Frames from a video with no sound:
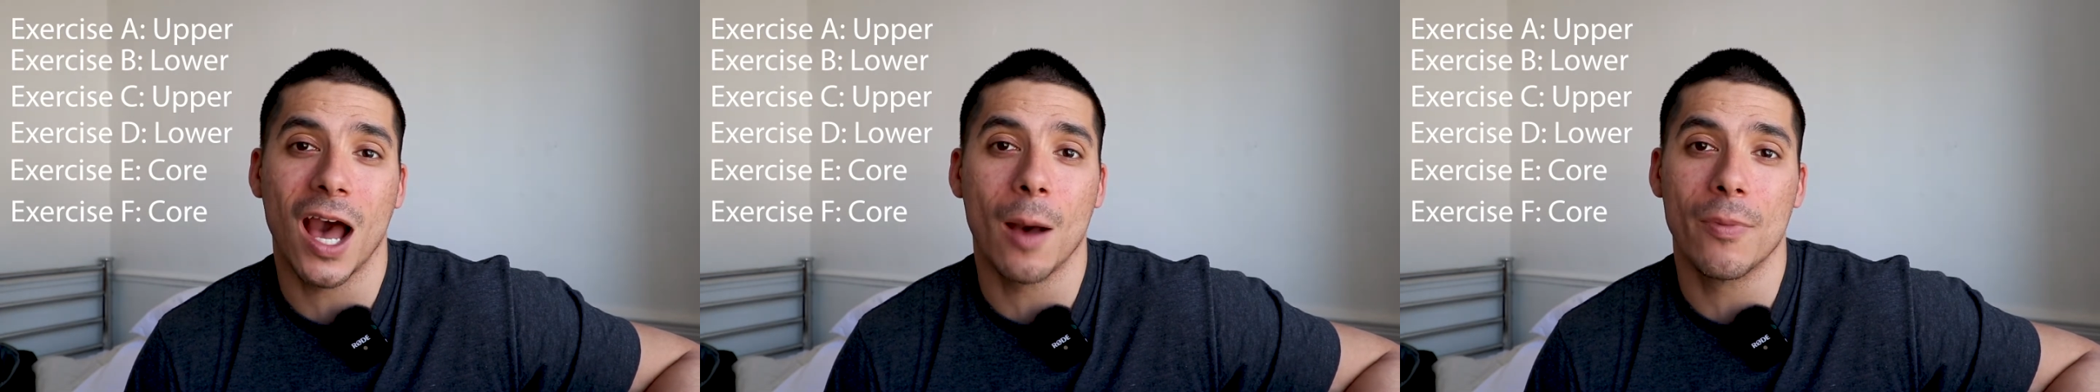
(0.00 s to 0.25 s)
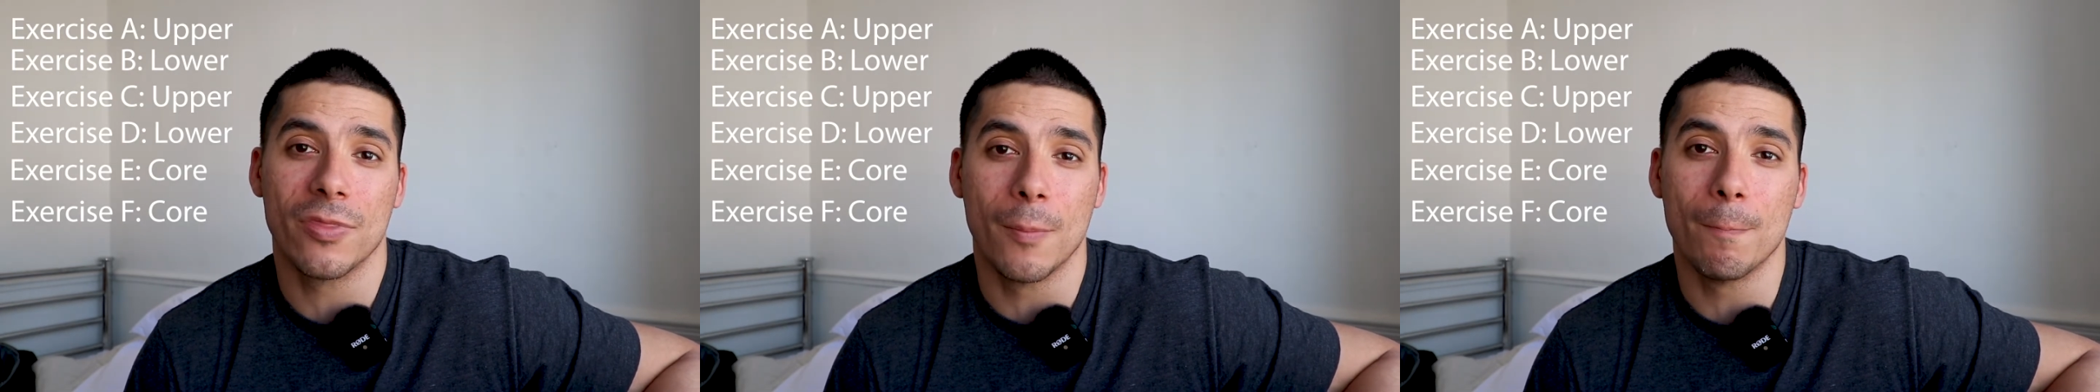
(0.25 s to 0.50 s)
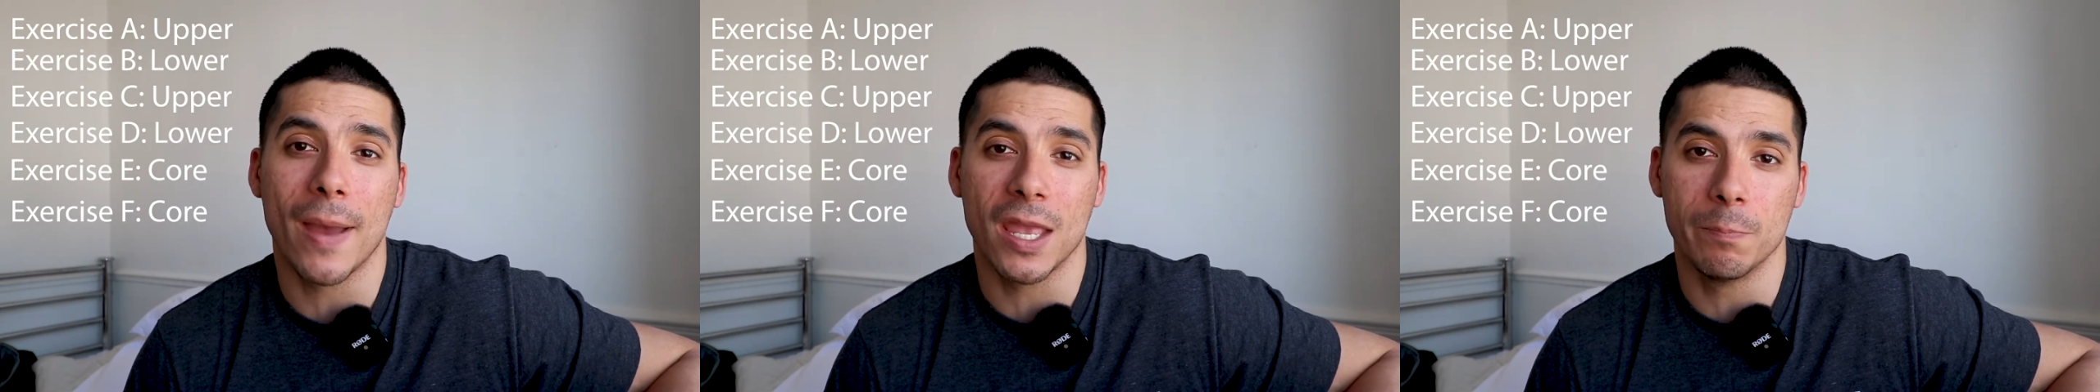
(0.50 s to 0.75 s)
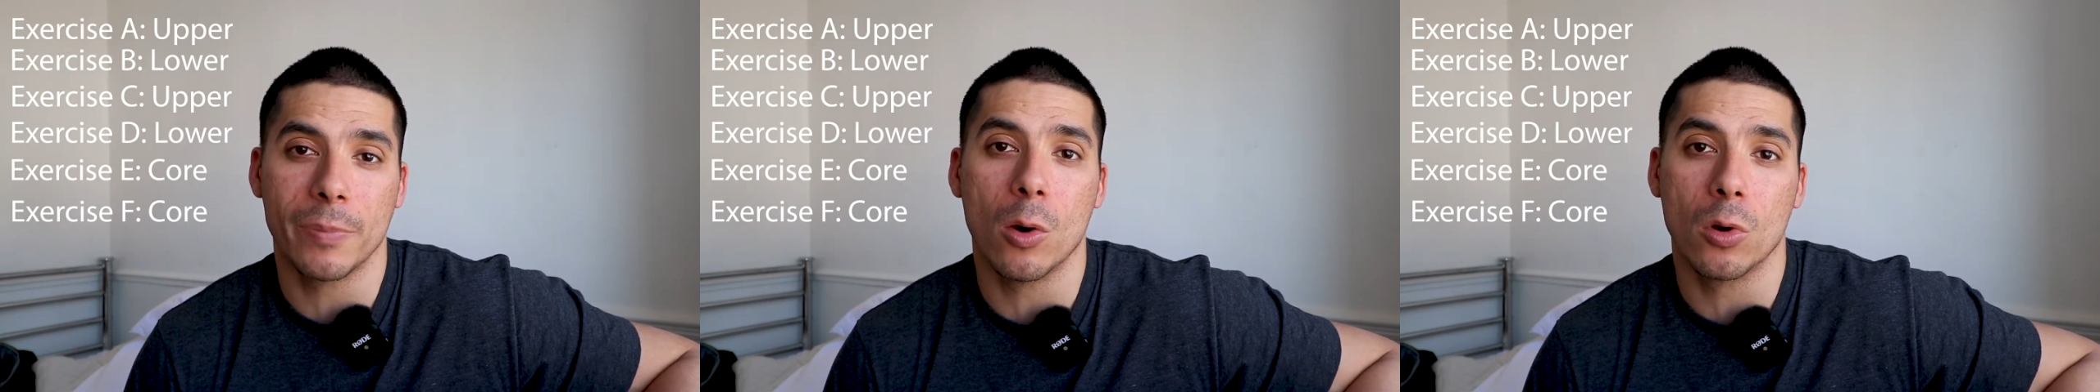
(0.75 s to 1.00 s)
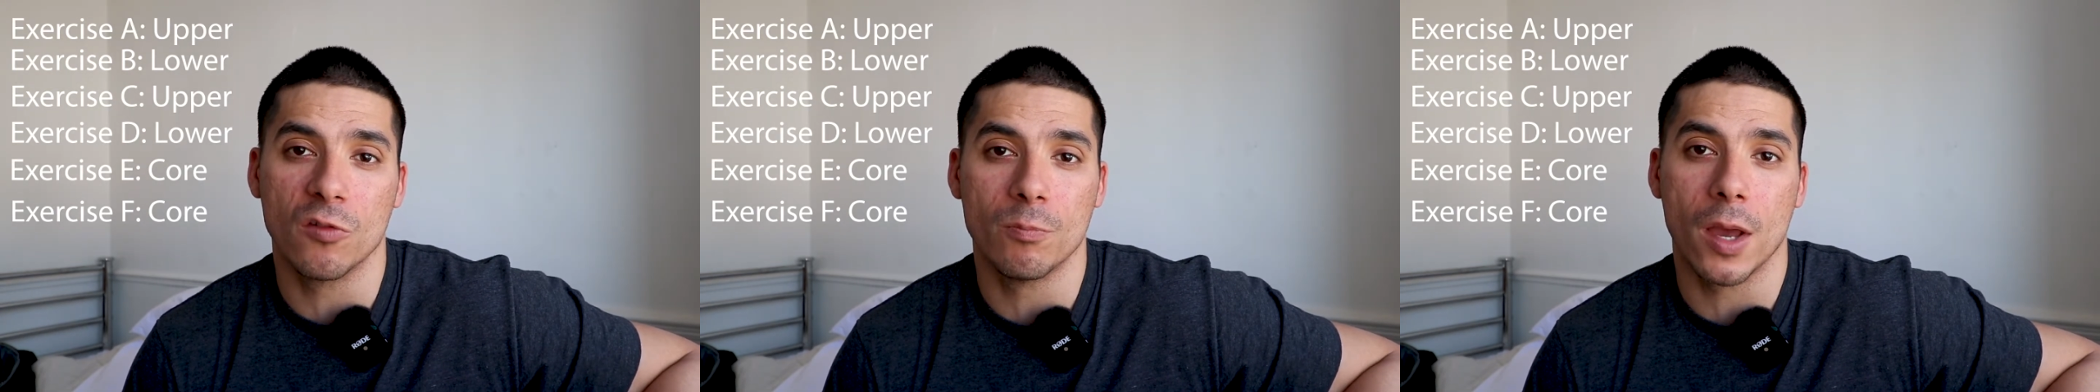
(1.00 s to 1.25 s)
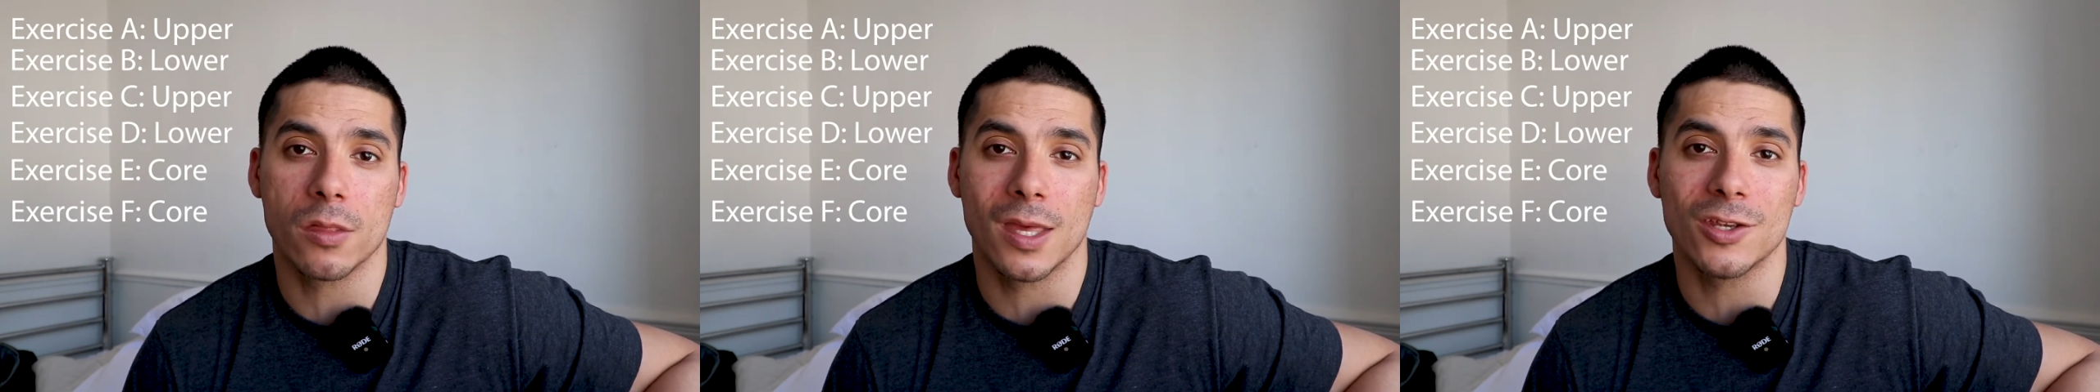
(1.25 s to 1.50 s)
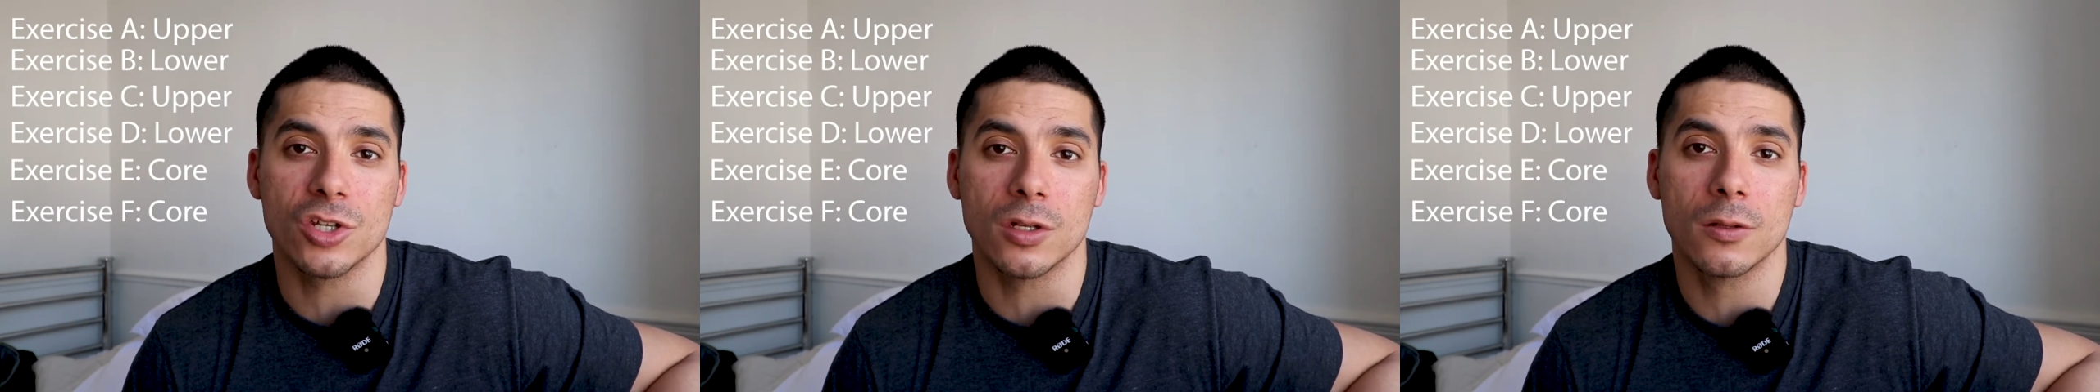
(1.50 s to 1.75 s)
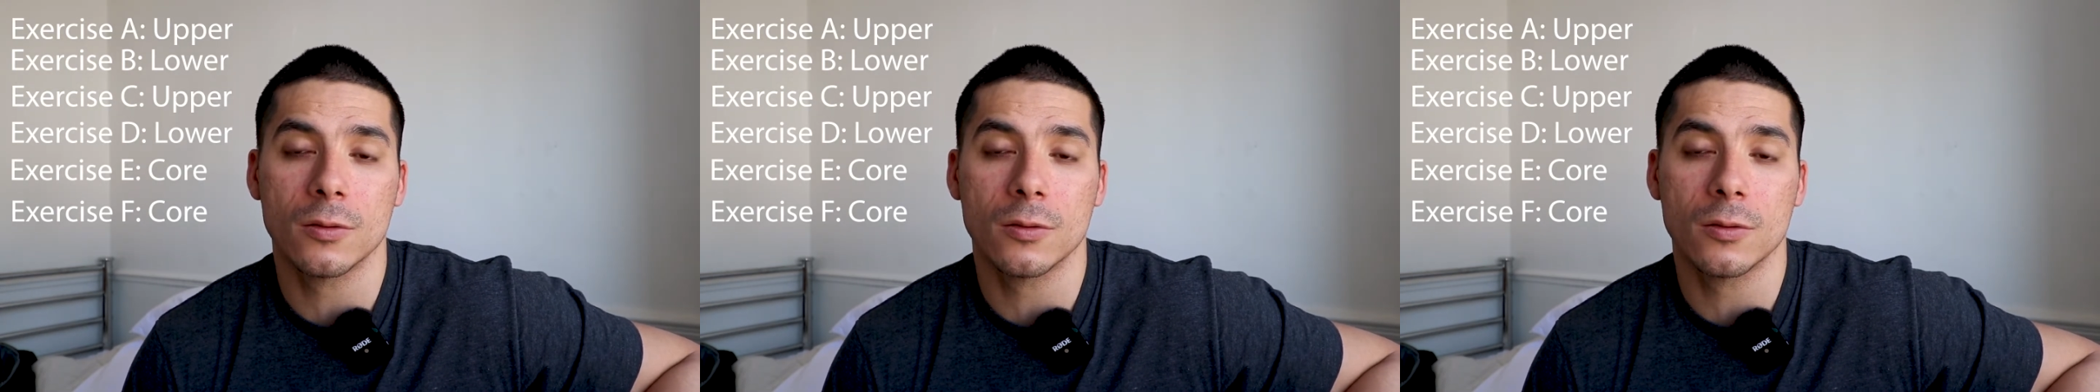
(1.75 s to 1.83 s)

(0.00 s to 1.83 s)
up the main bulk of my session.